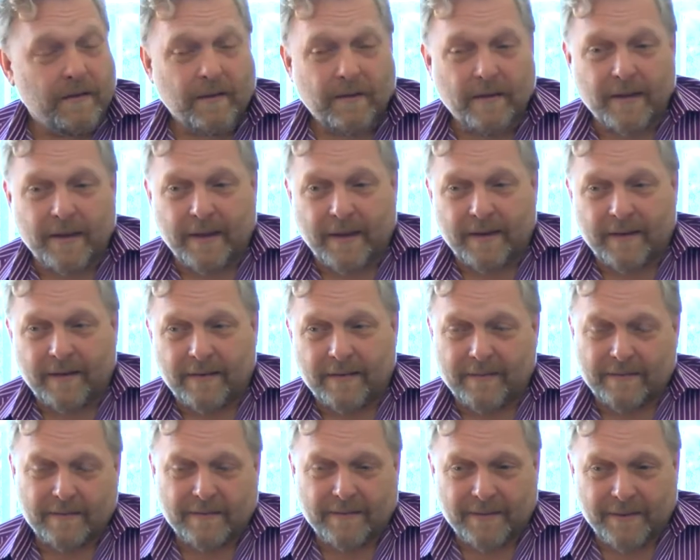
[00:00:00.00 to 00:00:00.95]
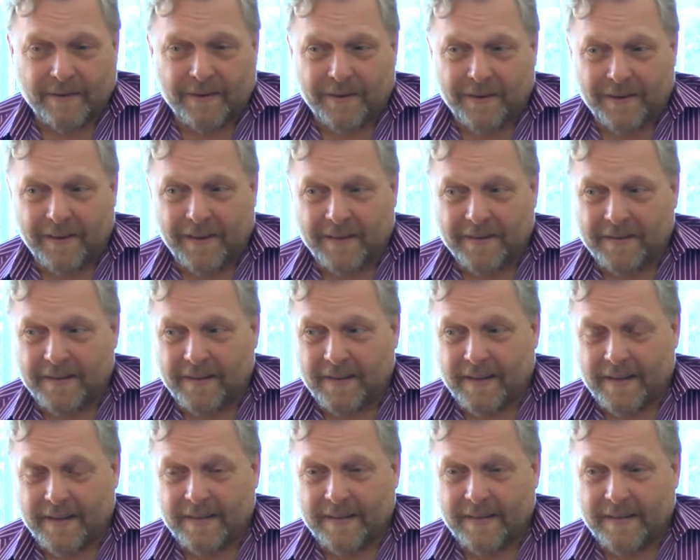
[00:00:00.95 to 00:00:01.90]
And, you know, I like
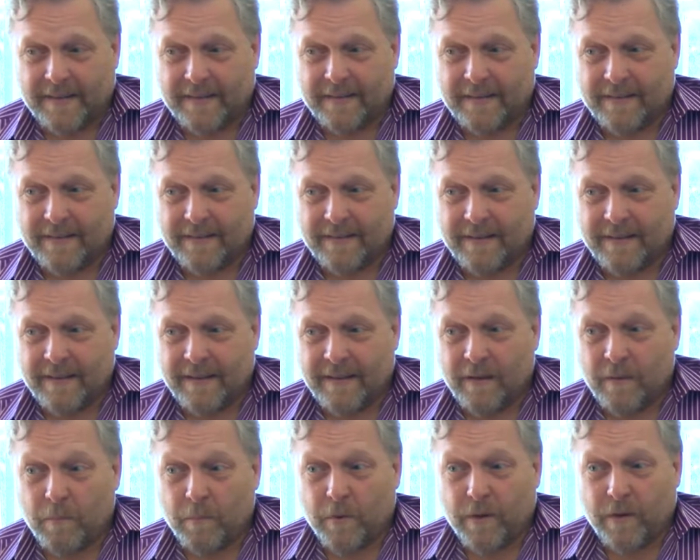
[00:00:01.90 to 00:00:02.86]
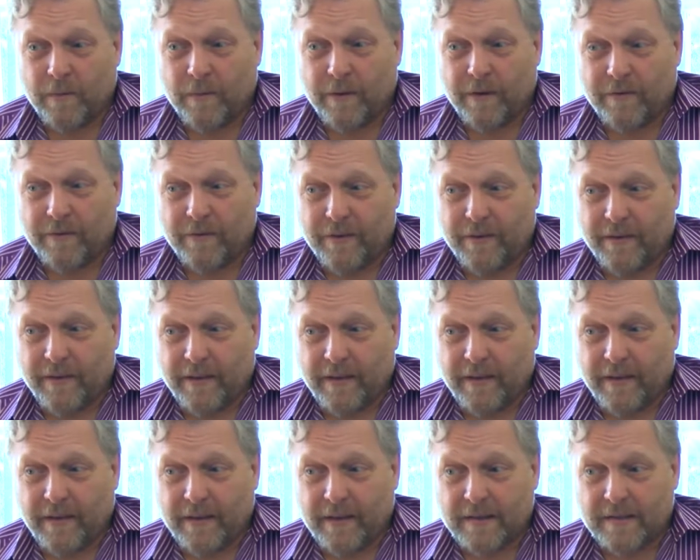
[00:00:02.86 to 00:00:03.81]
that. But what
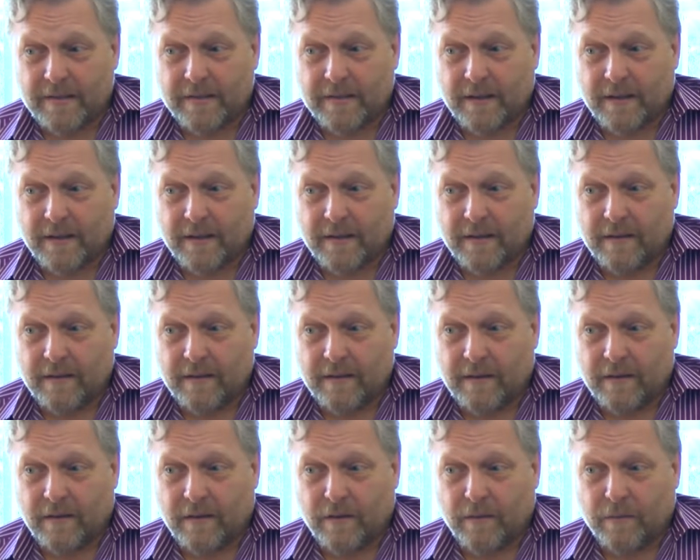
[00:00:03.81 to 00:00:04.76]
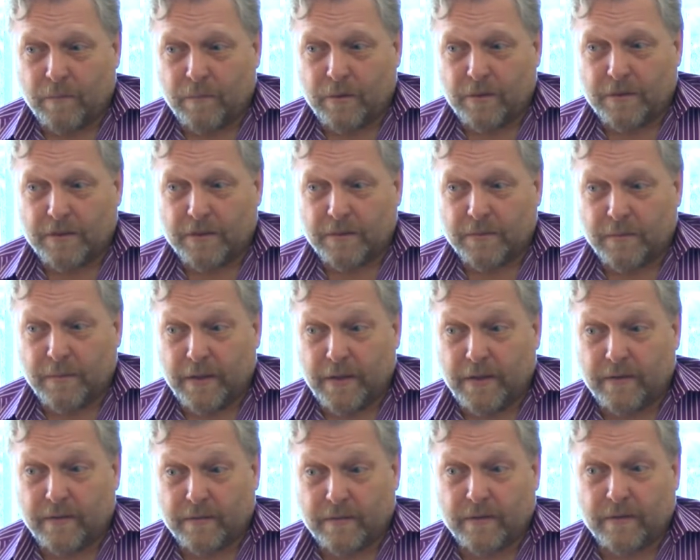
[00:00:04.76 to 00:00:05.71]
really has, you know, pushed
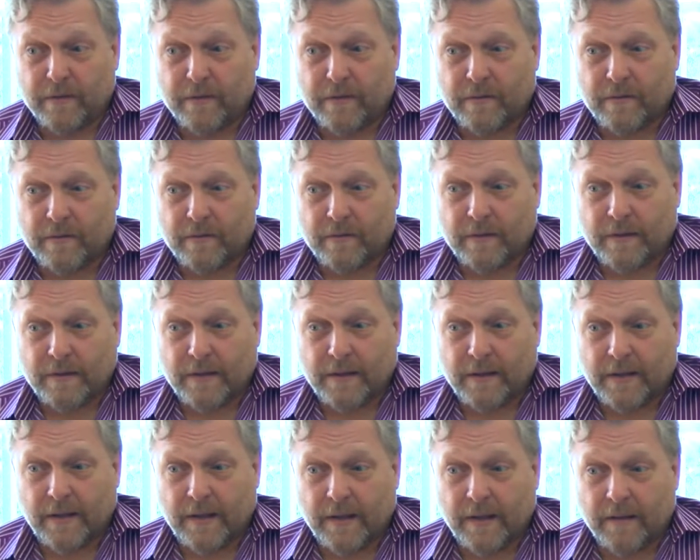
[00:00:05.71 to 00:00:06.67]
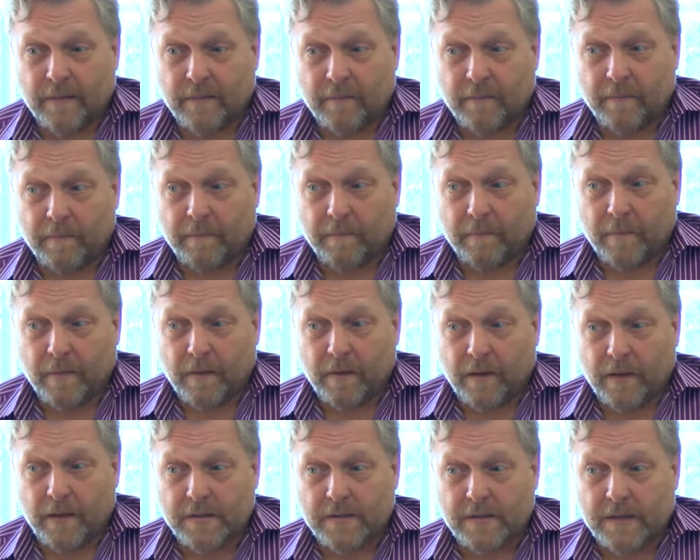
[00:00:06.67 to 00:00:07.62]
me through um,
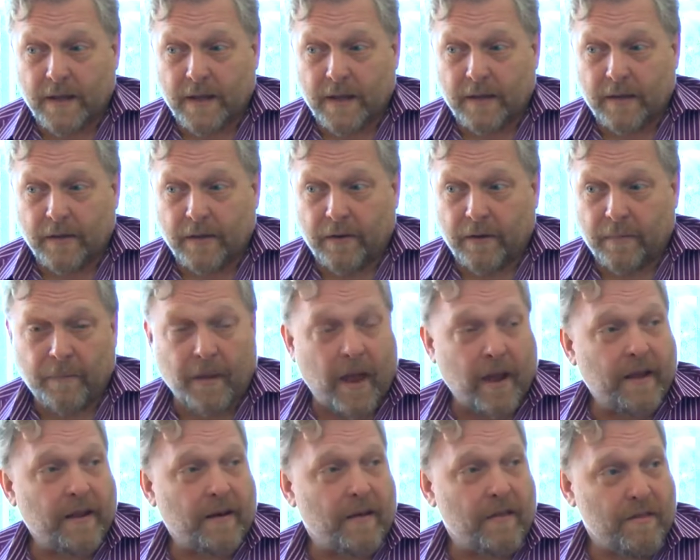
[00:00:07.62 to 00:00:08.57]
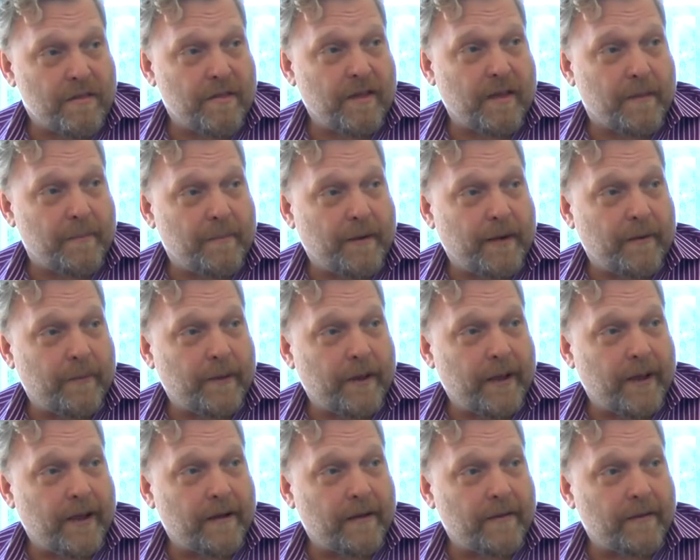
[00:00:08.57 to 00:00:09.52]
is that, you know, I'm not going to think my
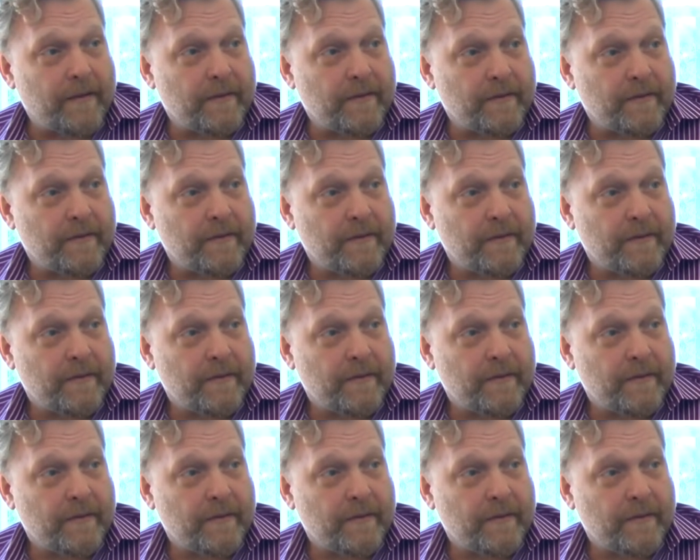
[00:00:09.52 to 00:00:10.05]
way out of this.